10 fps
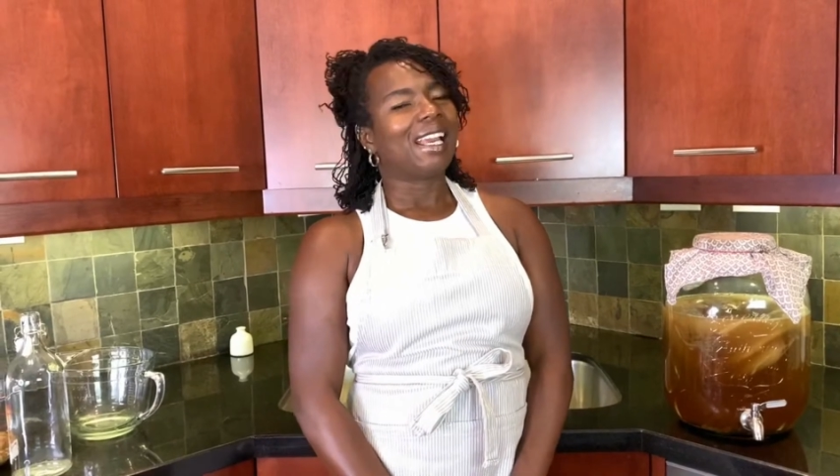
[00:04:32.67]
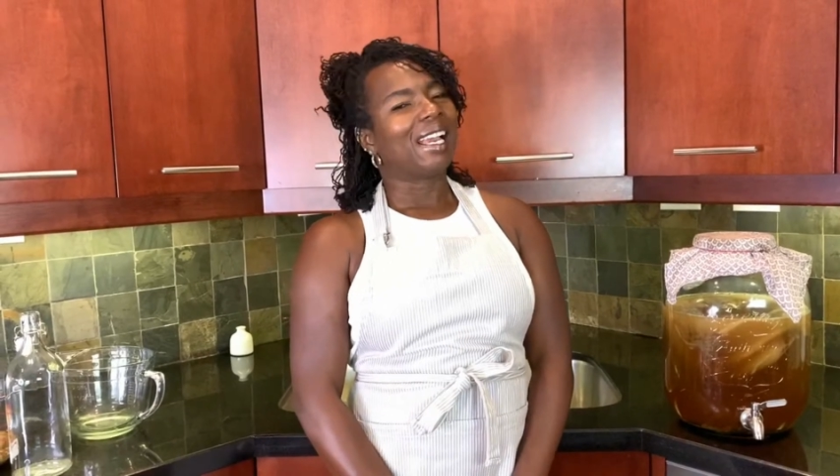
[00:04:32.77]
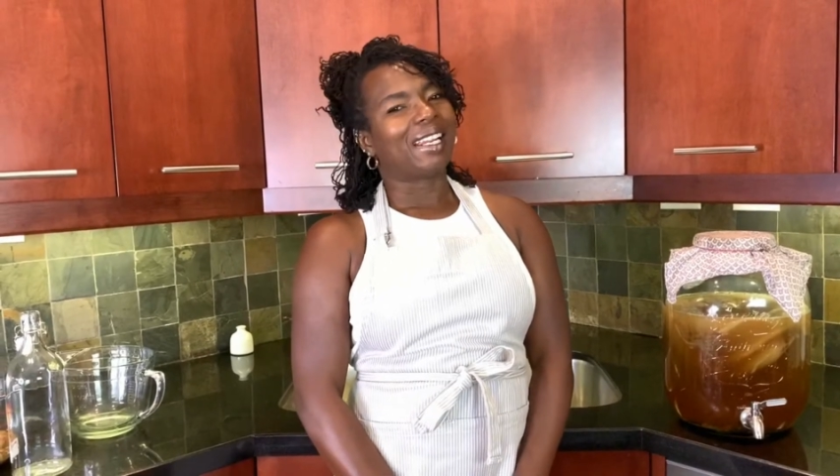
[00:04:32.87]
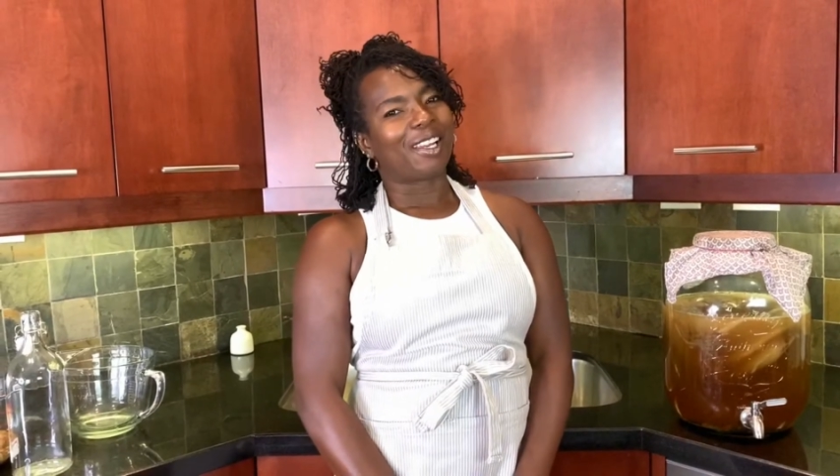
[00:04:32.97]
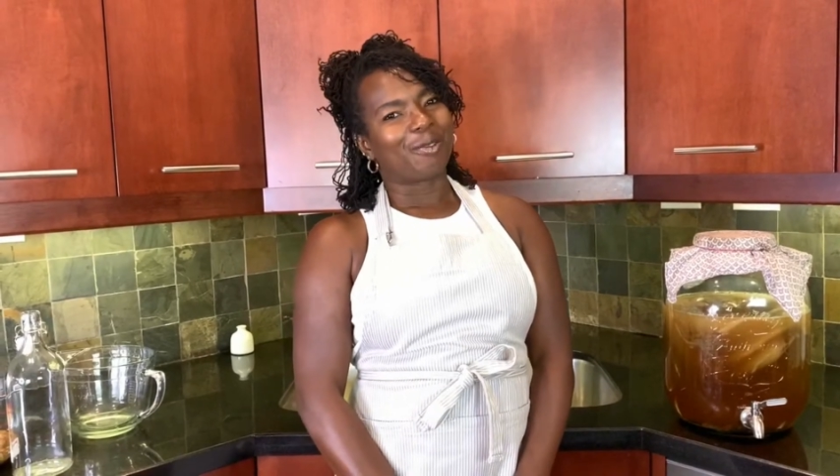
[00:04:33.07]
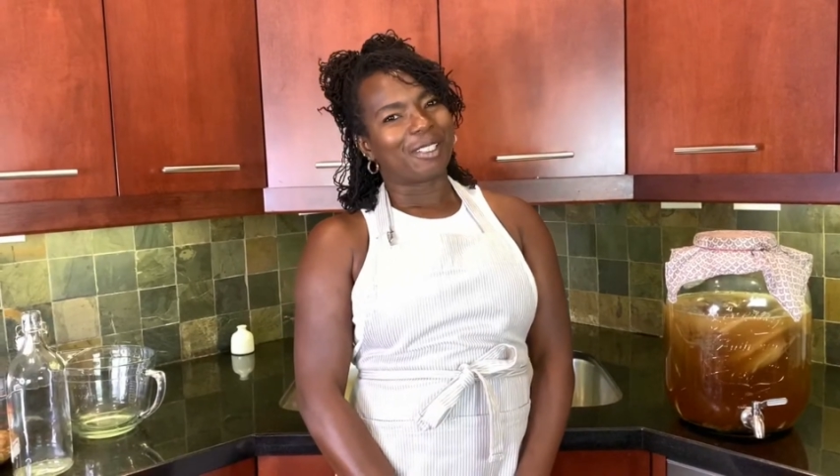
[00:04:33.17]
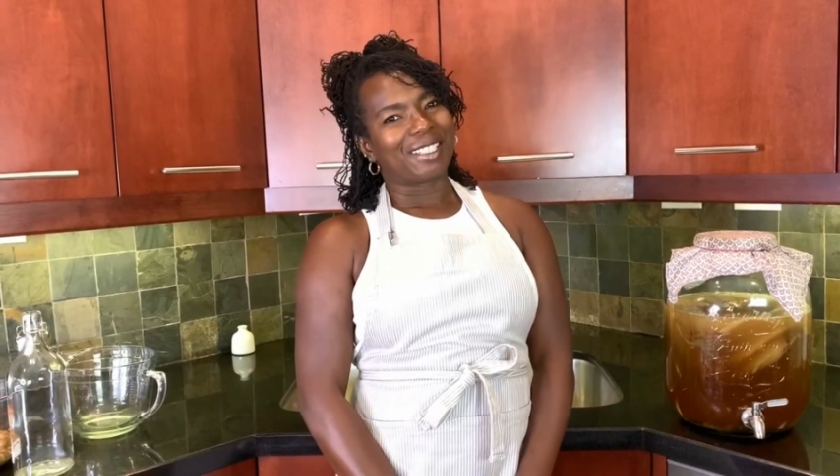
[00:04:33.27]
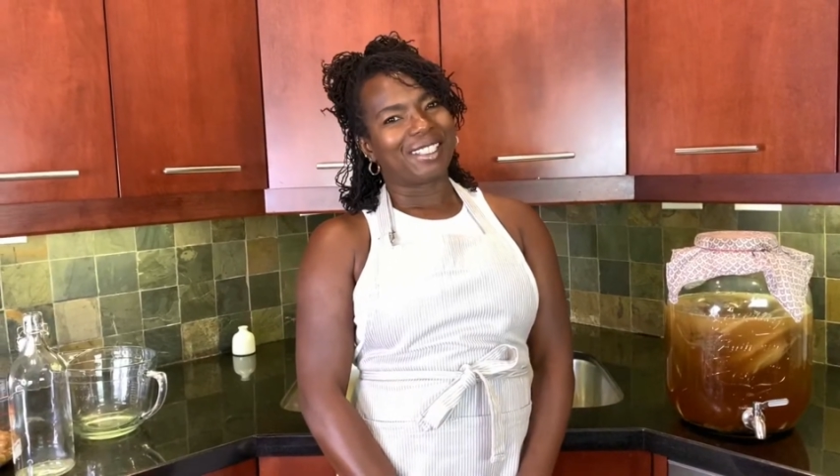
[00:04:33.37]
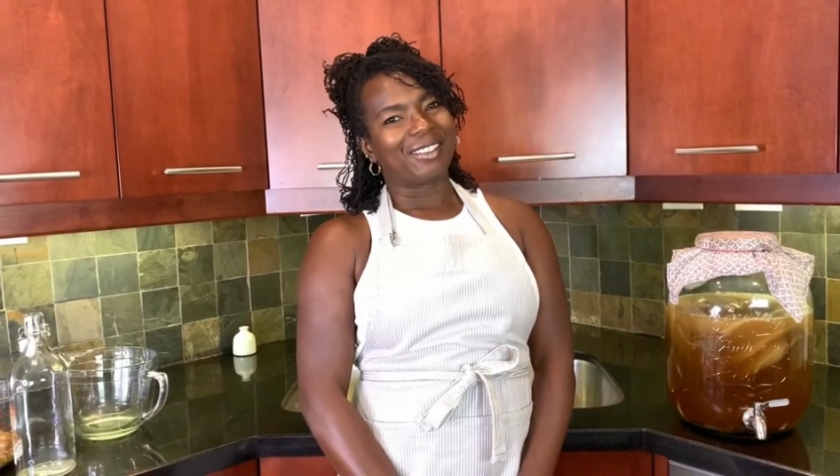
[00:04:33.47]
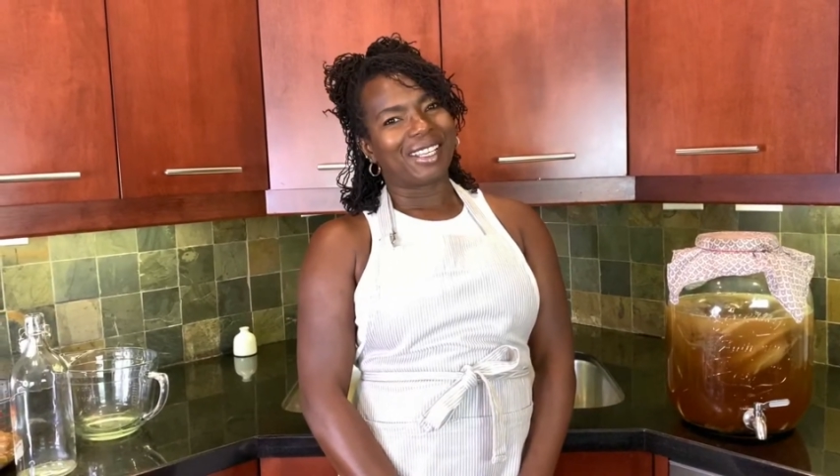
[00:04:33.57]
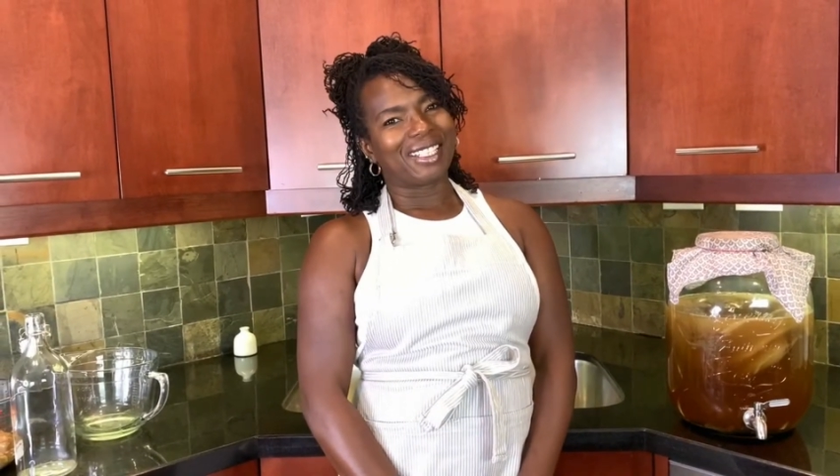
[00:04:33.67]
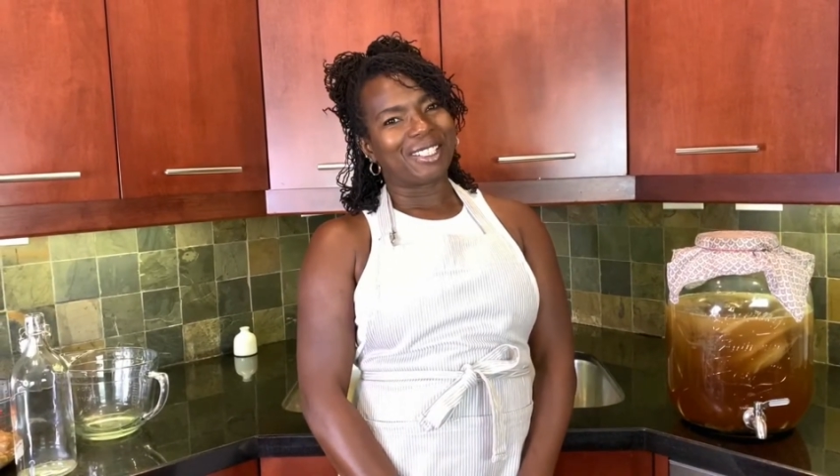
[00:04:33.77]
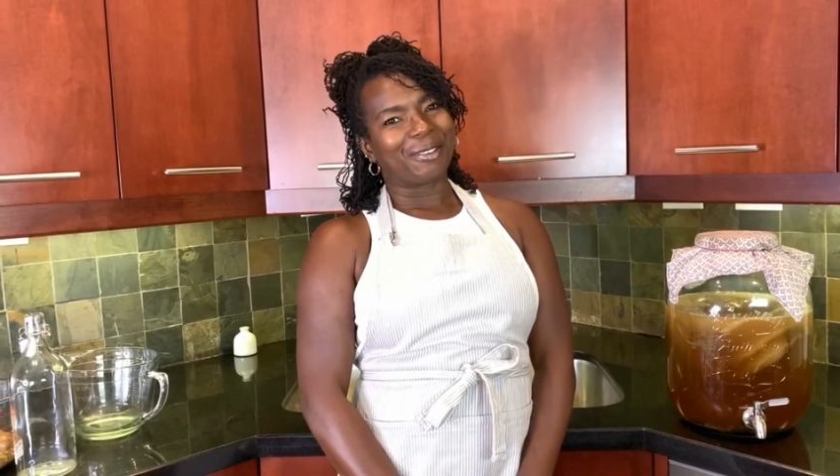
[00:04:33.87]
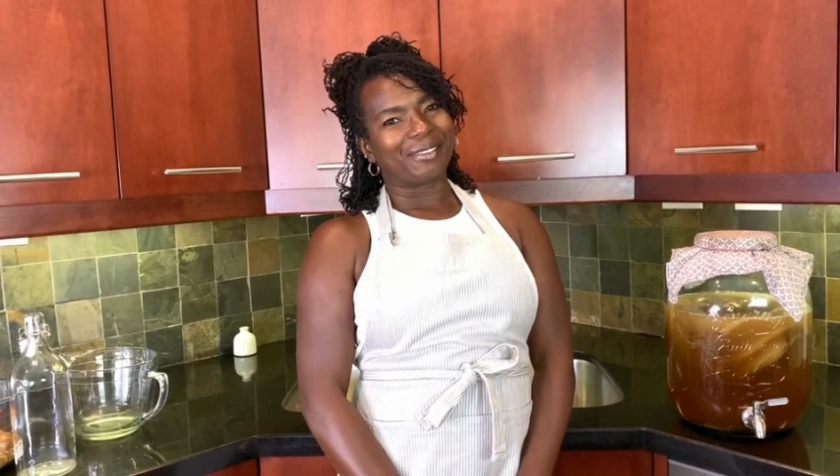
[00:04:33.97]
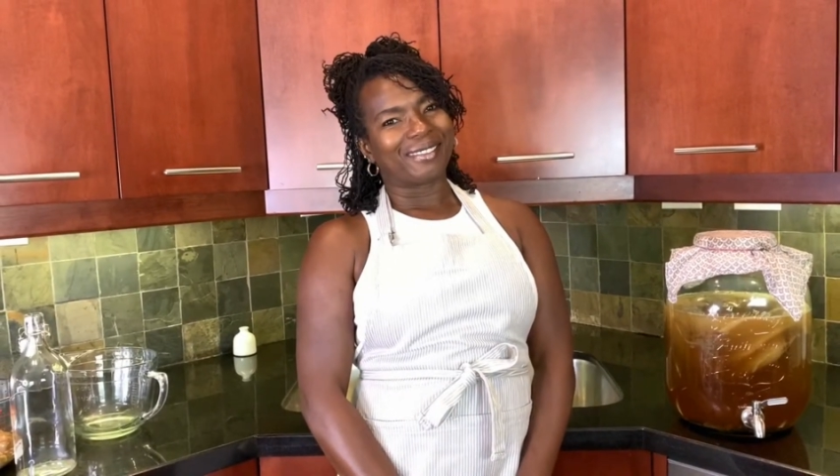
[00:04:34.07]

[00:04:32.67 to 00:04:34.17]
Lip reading: and I hope to see you again soon.